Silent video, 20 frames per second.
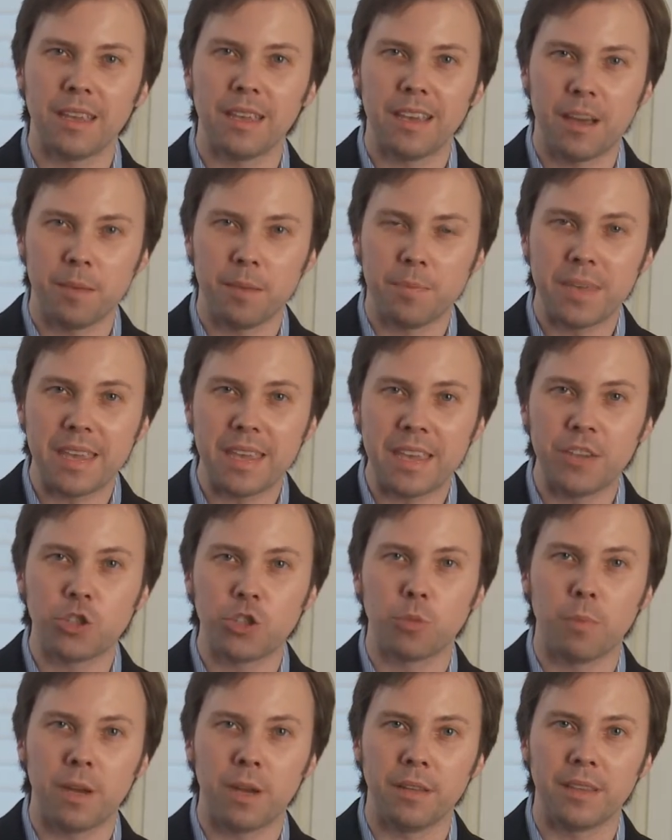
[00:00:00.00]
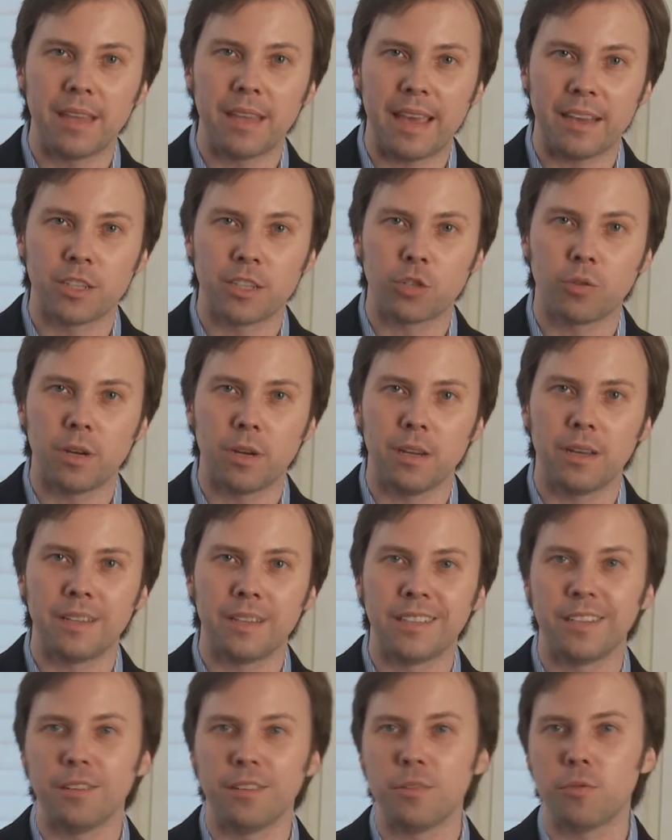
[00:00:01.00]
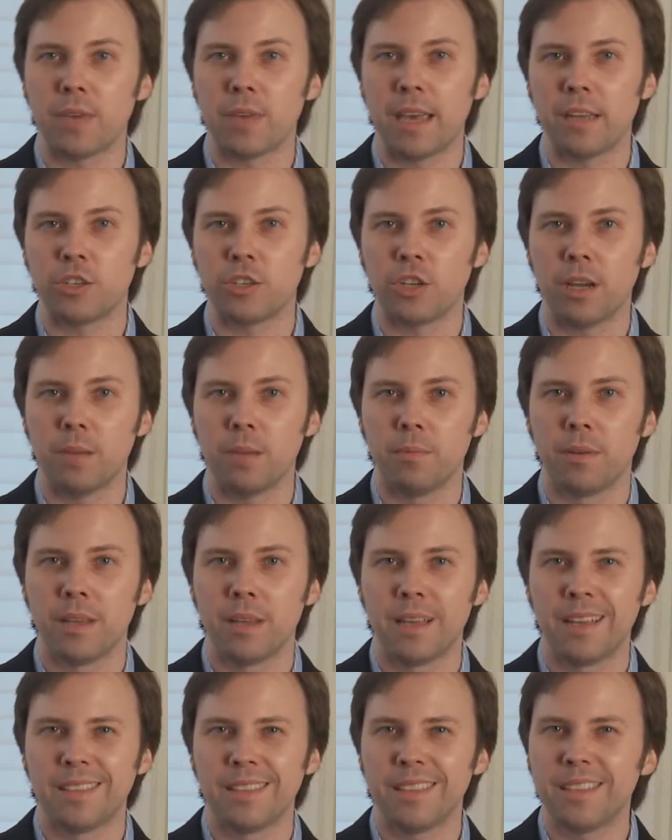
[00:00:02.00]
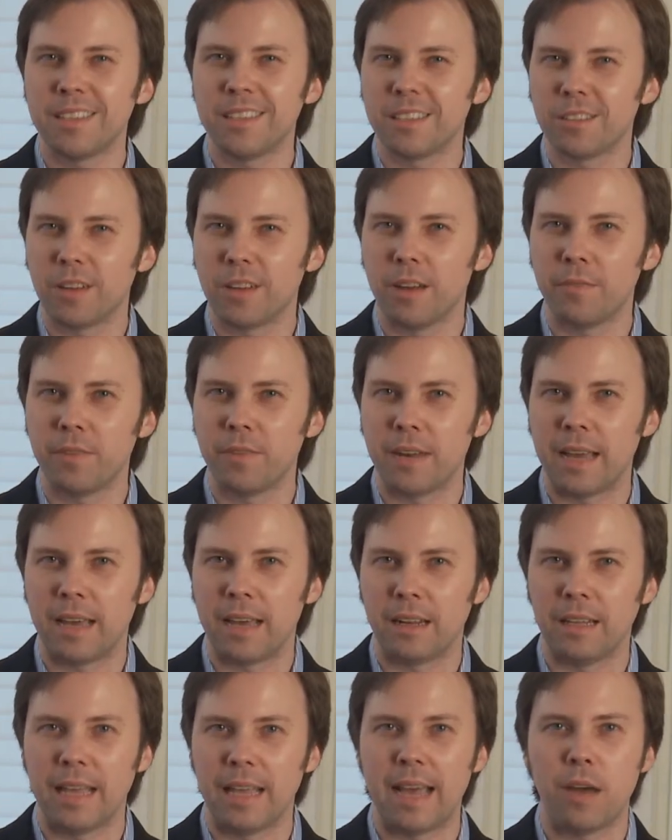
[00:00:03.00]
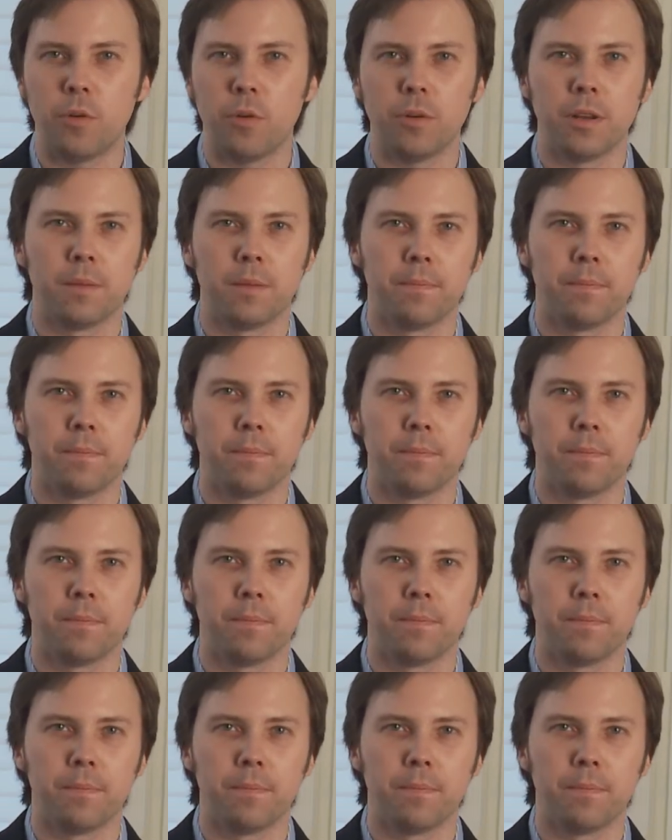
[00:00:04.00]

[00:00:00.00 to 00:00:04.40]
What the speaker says: up each month extra until you catch up, this is often not allowed.